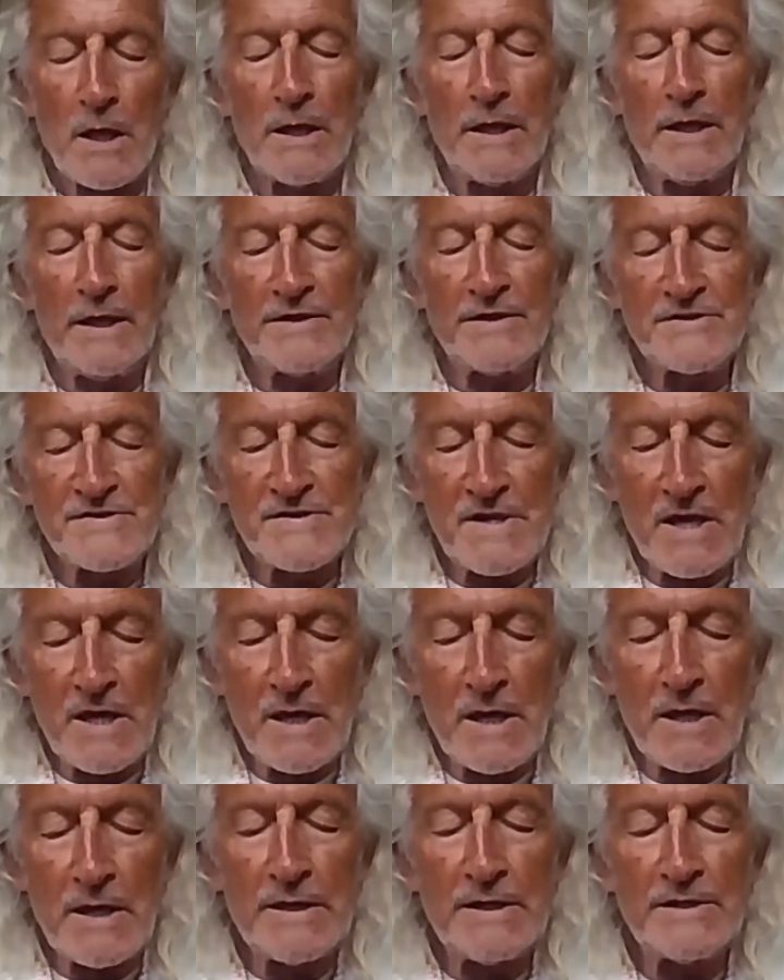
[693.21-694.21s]
it
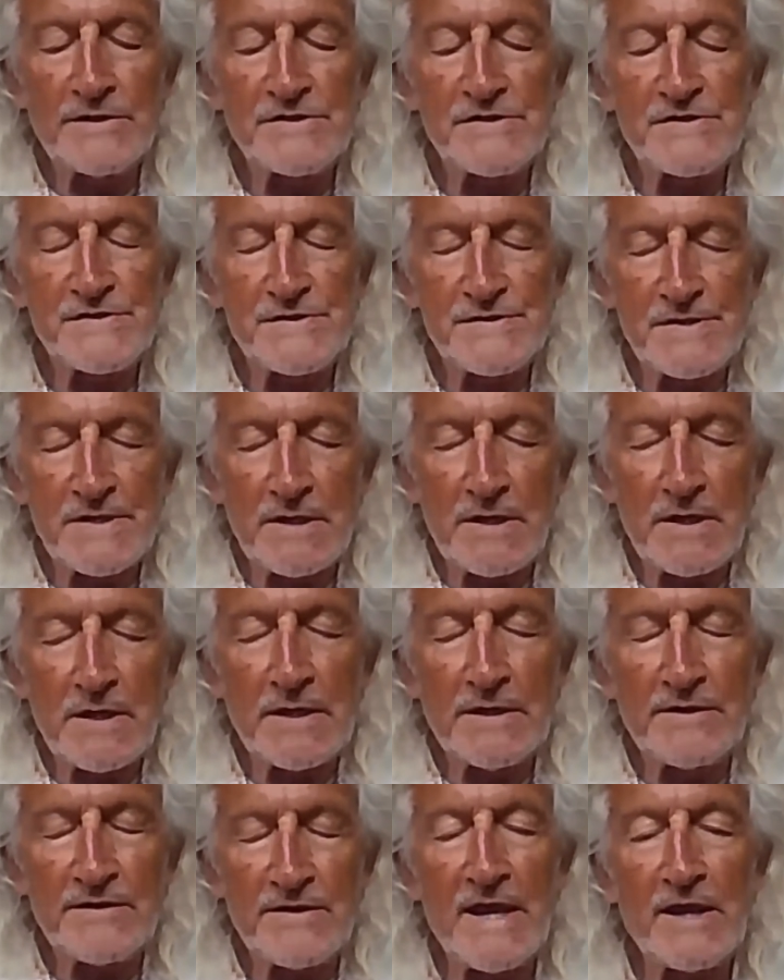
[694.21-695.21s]

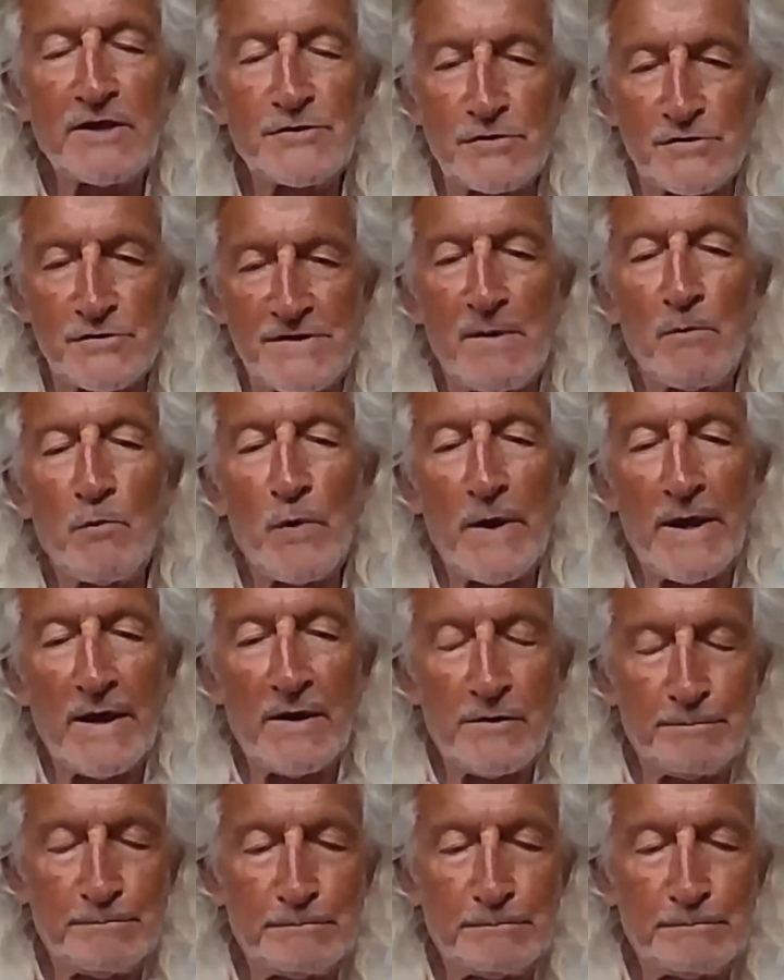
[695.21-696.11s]
takes you somewhere.